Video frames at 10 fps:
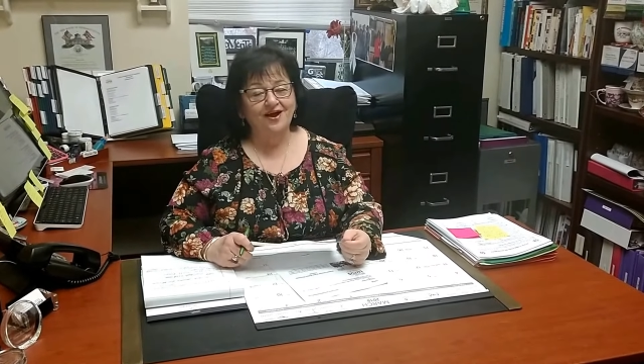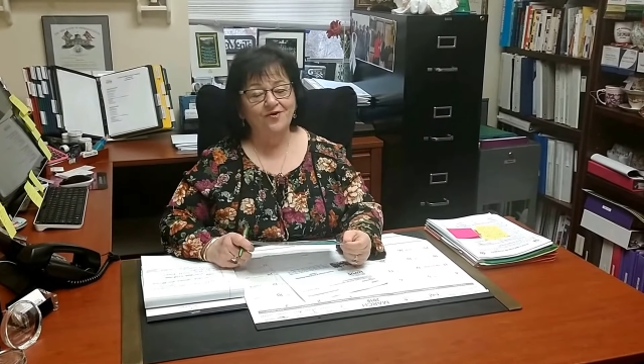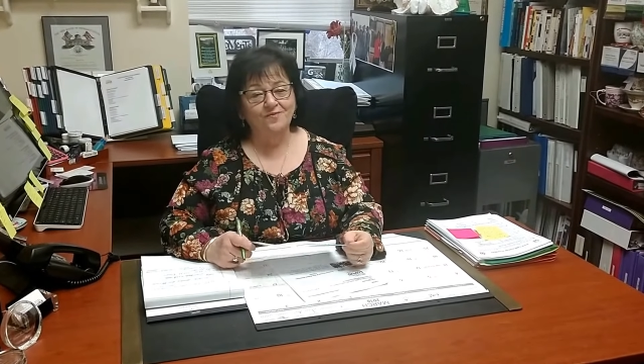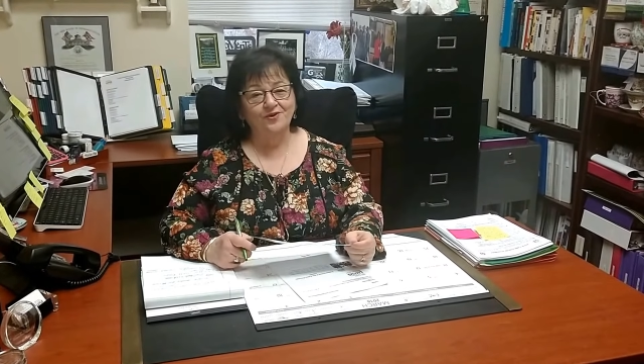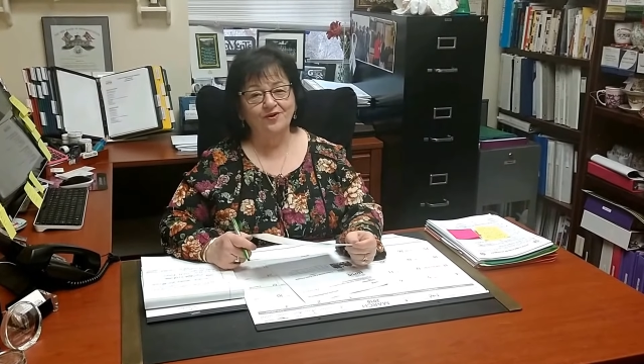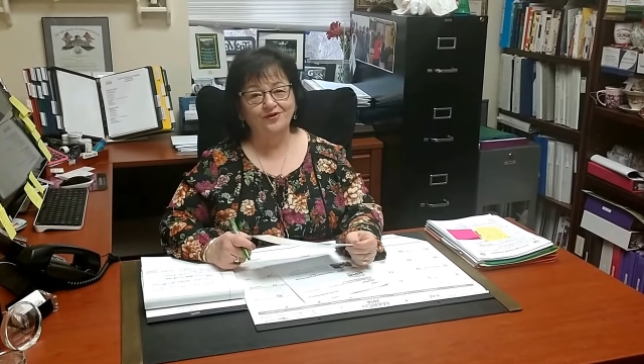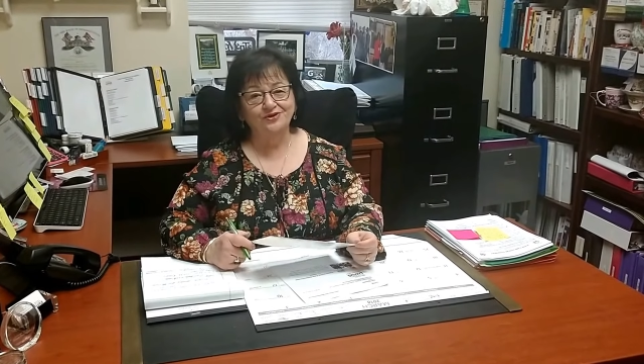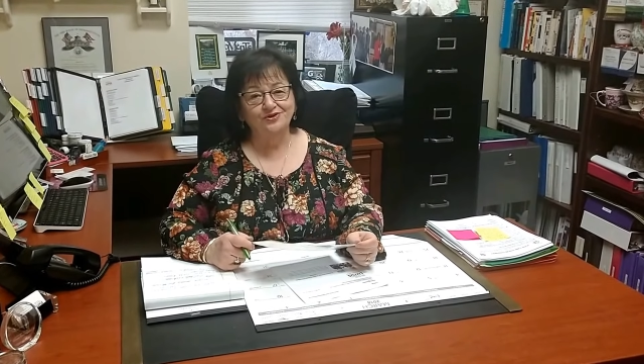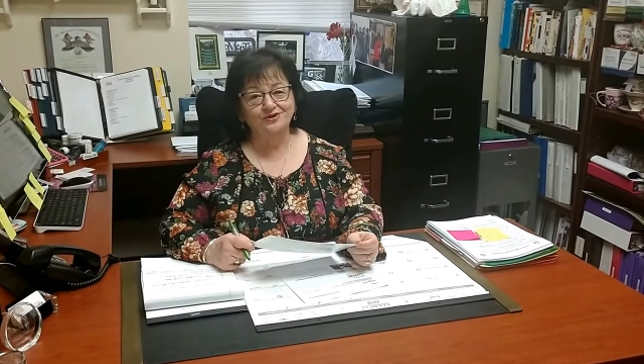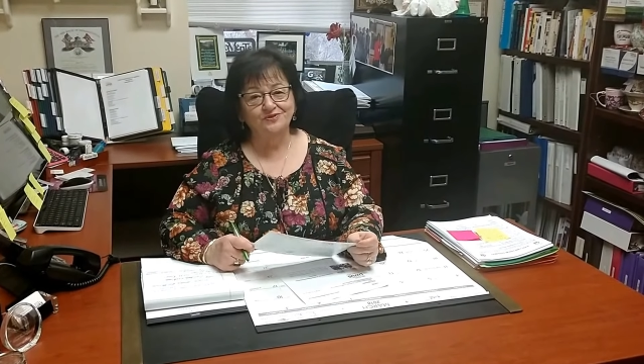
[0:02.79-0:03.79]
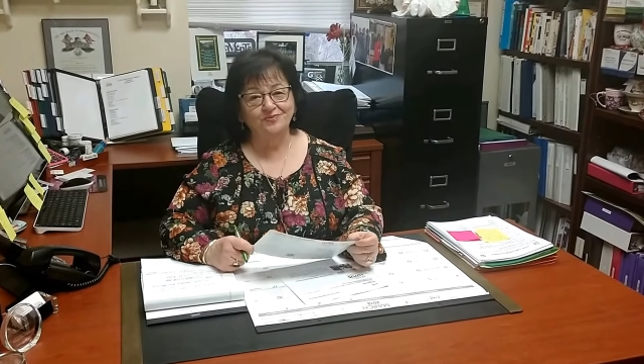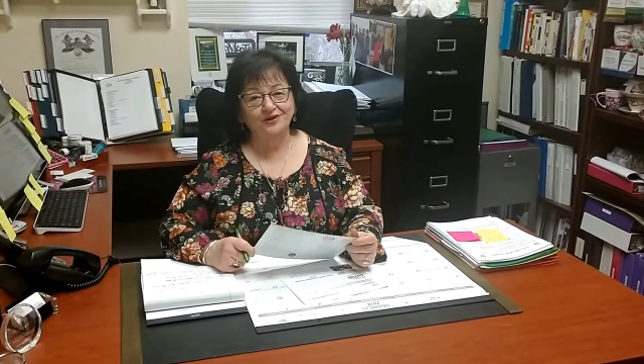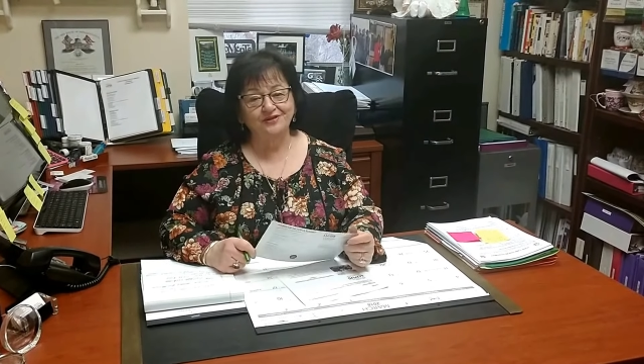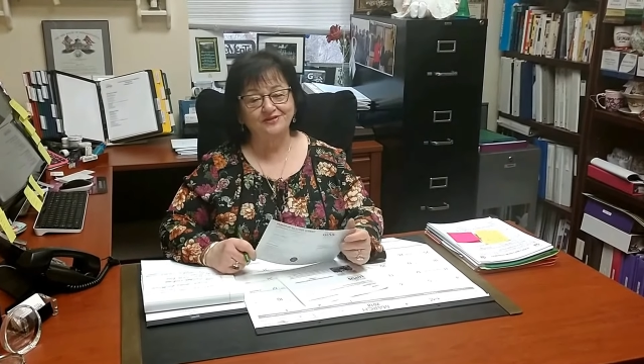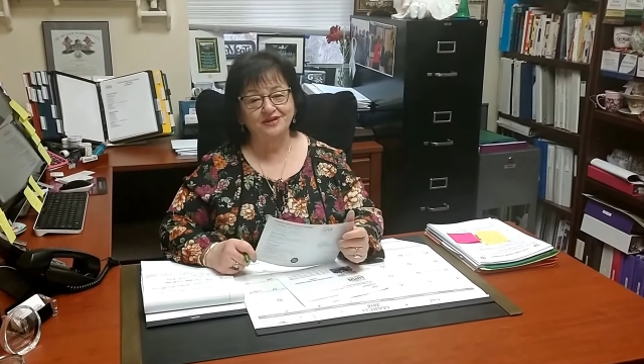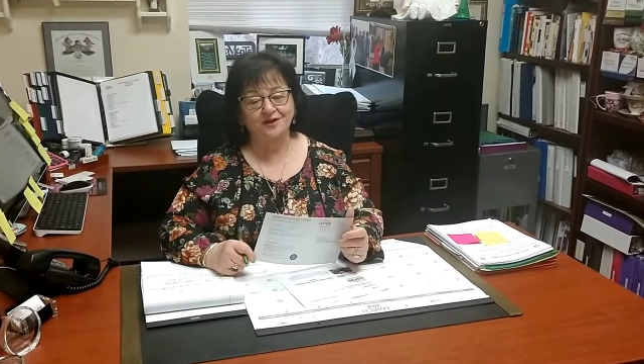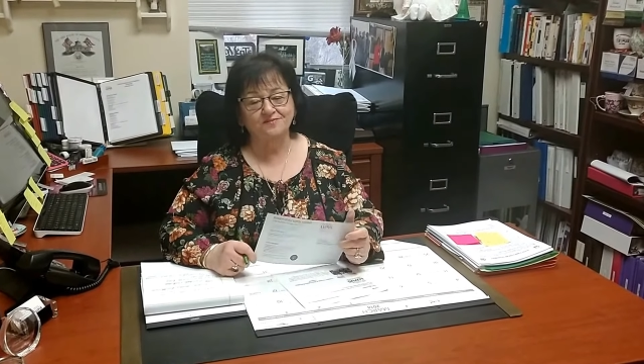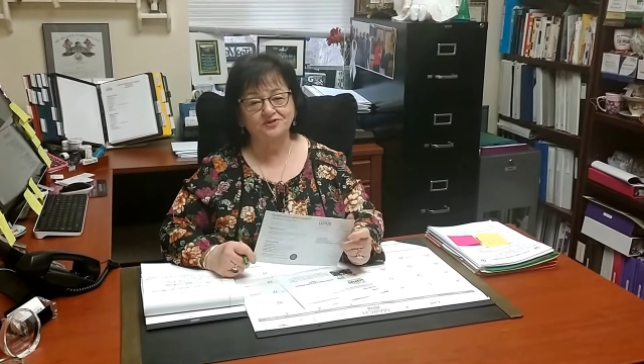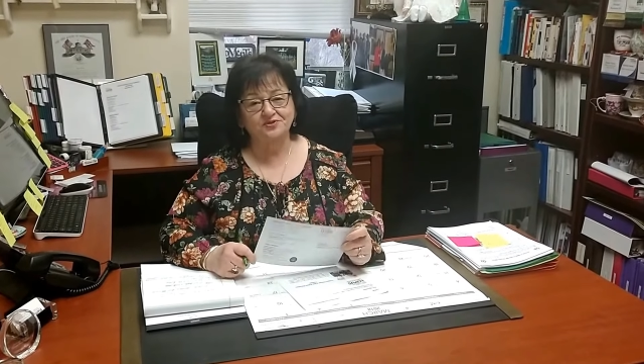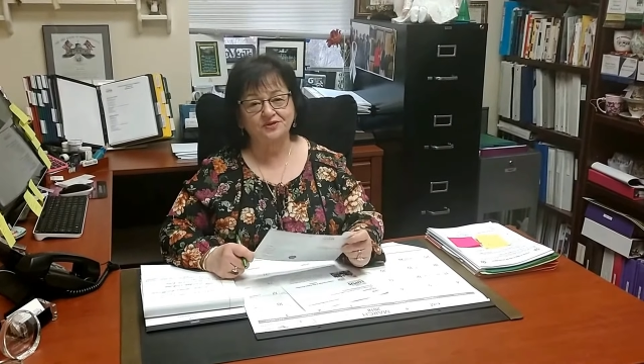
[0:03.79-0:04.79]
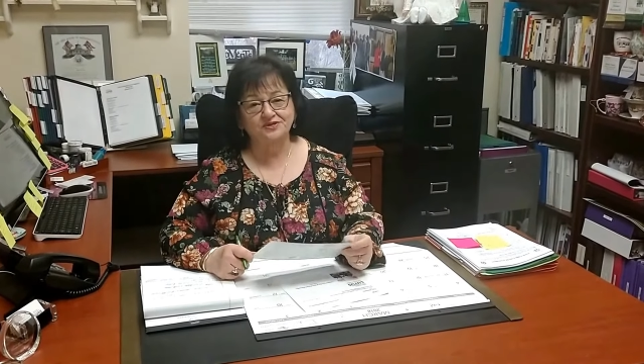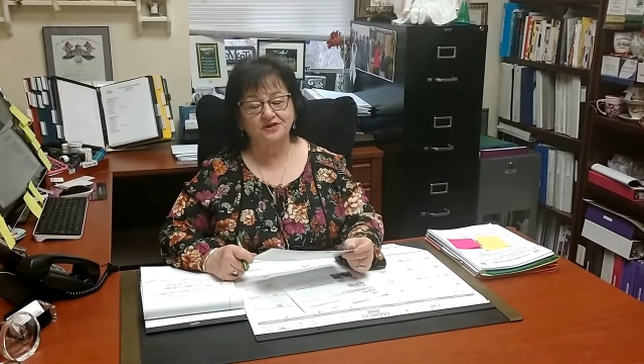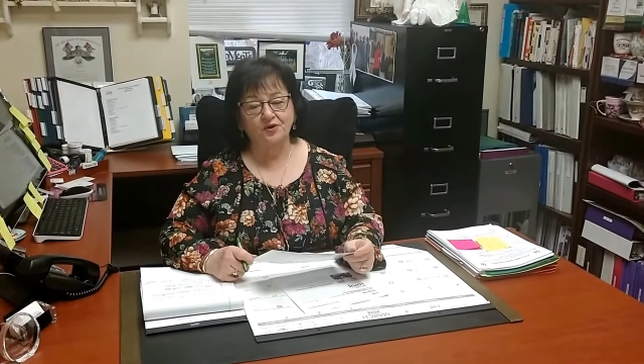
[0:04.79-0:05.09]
I hope you all enjoy spring as it comes to us.